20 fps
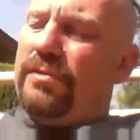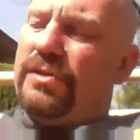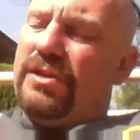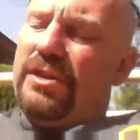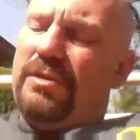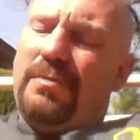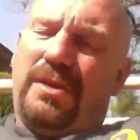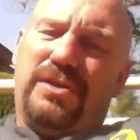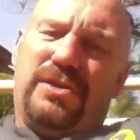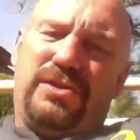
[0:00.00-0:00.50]

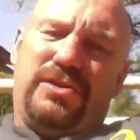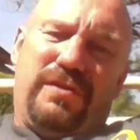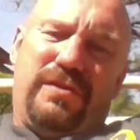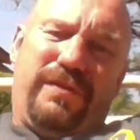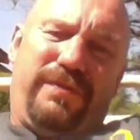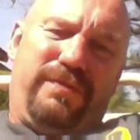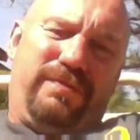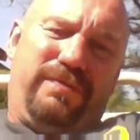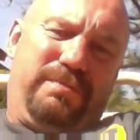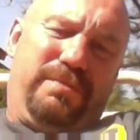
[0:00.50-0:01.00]
seen my stuff
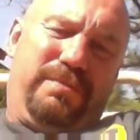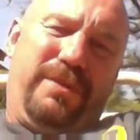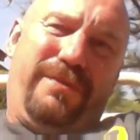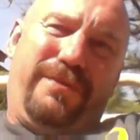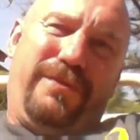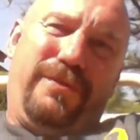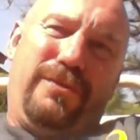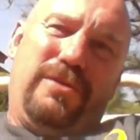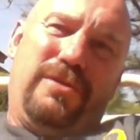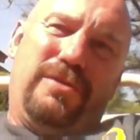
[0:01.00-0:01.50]

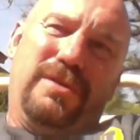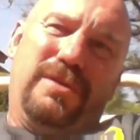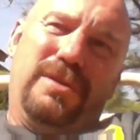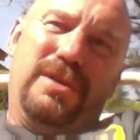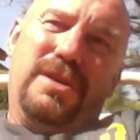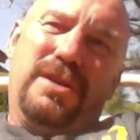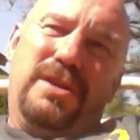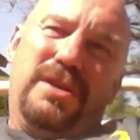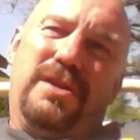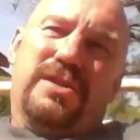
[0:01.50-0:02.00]
before,
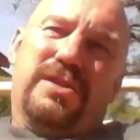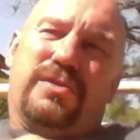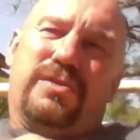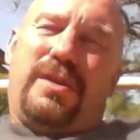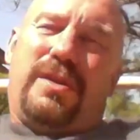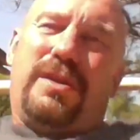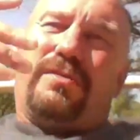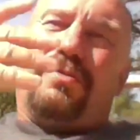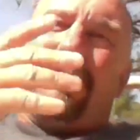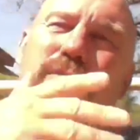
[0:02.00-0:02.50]
so
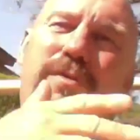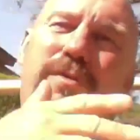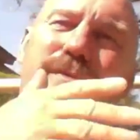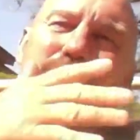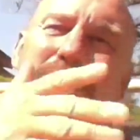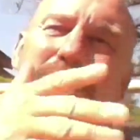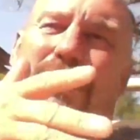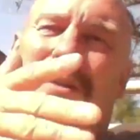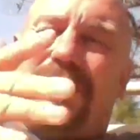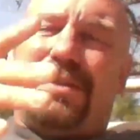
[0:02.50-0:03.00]
I don't know if
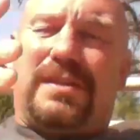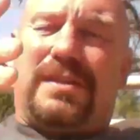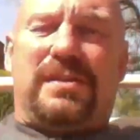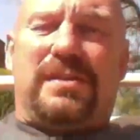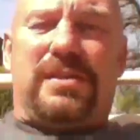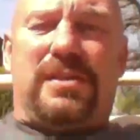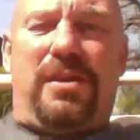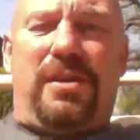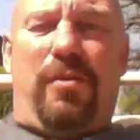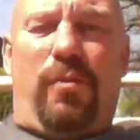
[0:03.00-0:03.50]
the
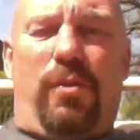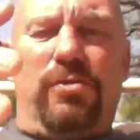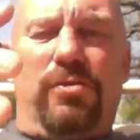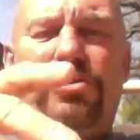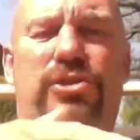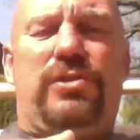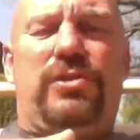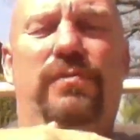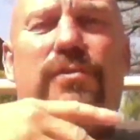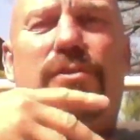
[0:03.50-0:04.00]
analytics are.
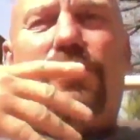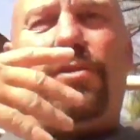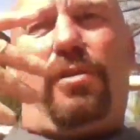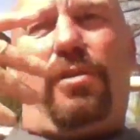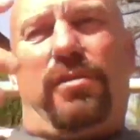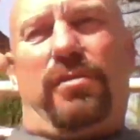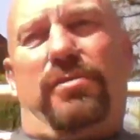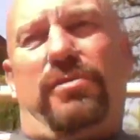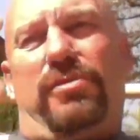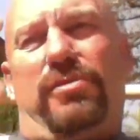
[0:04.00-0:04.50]
Once you've
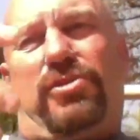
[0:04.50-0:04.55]
got a